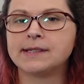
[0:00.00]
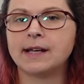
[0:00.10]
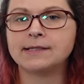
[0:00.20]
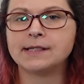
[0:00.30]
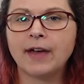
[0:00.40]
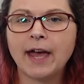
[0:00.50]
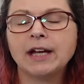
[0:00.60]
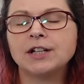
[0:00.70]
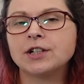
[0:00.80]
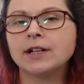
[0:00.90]
sense of
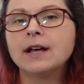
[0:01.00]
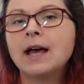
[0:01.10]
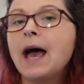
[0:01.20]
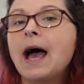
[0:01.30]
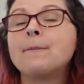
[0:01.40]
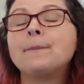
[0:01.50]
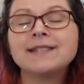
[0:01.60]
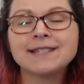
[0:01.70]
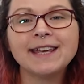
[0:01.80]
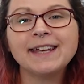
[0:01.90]
aging, and
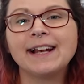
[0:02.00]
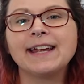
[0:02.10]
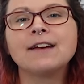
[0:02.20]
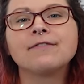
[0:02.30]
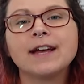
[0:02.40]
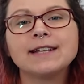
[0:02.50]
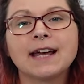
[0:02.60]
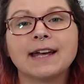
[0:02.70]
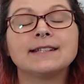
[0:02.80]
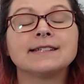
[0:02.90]
particularly if their
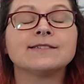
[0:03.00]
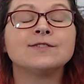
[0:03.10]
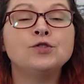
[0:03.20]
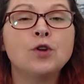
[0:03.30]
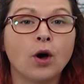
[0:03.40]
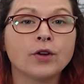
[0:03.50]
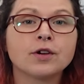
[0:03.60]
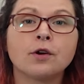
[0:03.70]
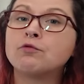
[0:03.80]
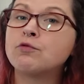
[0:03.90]
diet is not
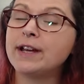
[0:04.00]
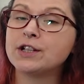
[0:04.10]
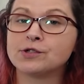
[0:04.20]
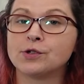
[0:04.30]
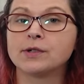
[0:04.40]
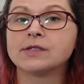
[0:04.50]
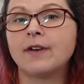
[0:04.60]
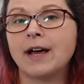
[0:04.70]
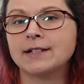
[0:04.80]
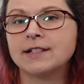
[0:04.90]
a rich source
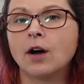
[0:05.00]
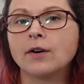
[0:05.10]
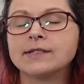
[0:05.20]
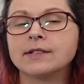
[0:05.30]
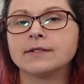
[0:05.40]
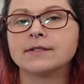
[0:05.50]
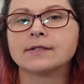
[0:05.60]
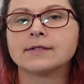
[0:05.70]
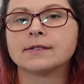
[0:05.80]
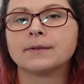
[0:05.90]
of
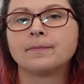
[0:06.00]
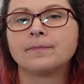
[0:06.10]
antioxidants.